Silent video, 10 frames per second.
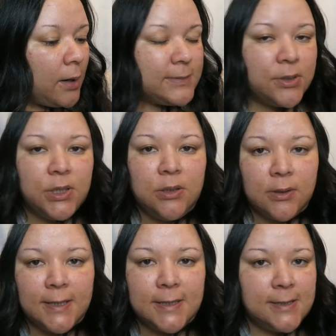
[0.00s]
so that
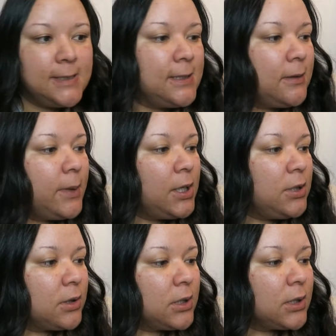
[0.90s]
you guys can see them
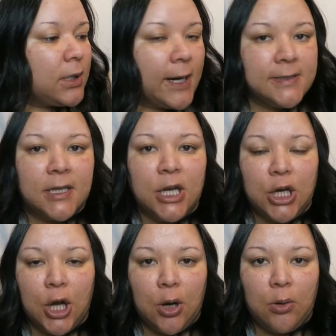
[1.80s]
and you guys
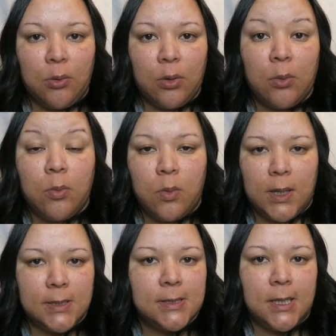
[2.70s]
can know
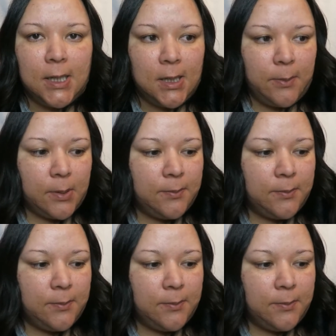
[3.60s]
what's up.